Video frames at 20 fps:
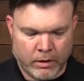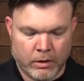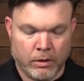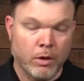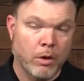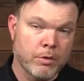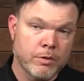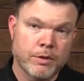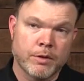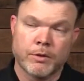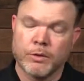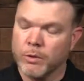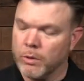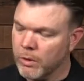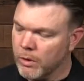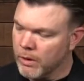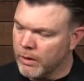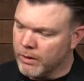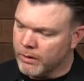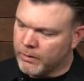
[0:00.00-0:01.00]
Close the
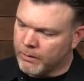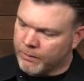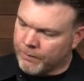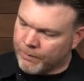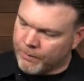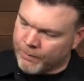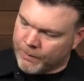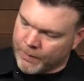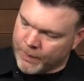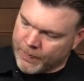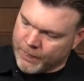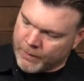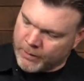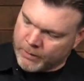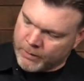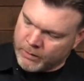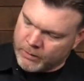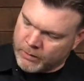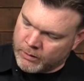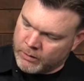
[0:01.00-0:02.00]
door,
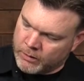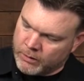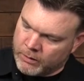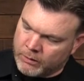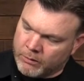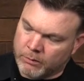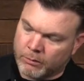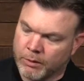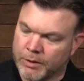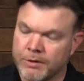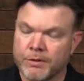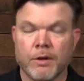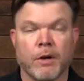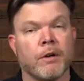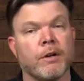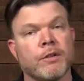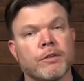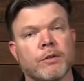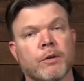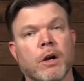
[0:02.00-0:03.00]

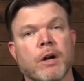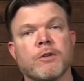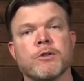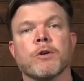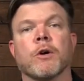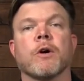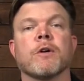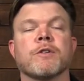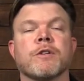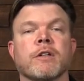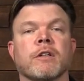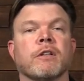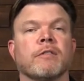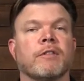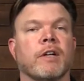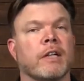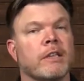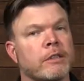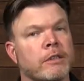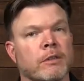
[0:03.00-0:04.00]
return it to our charging
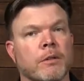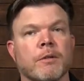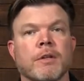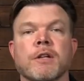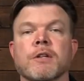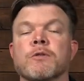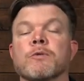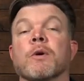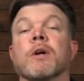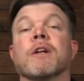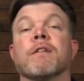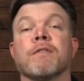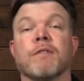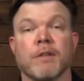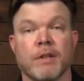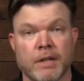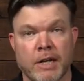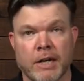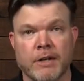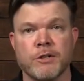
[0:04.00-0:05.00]
device so that it's ready for
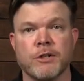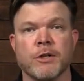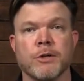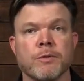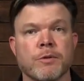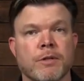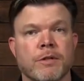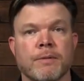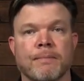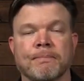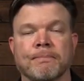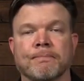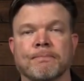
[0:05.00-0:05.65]
the next use.